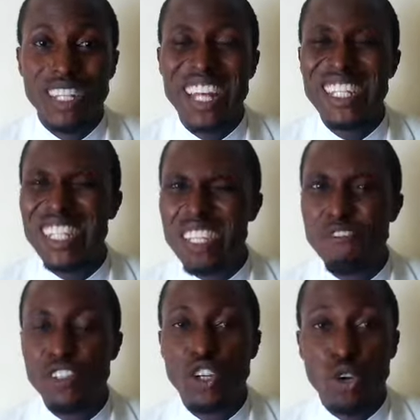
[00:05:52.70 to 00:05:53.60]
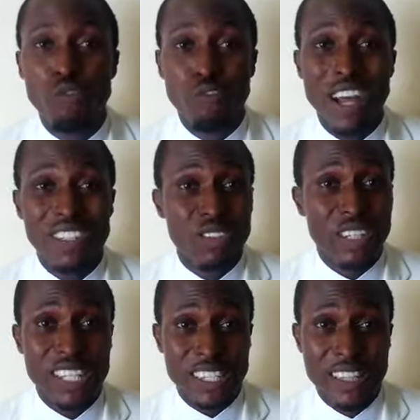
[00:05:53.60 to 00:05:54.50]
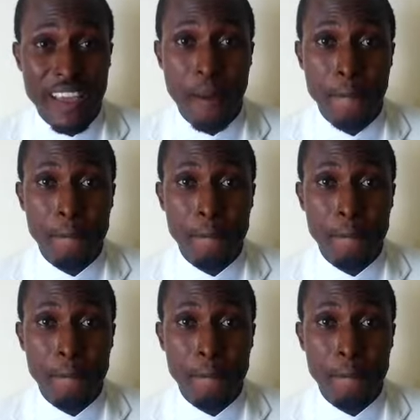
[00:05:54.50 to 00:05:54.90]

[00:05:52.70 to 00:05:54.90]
That is if the God factor is there.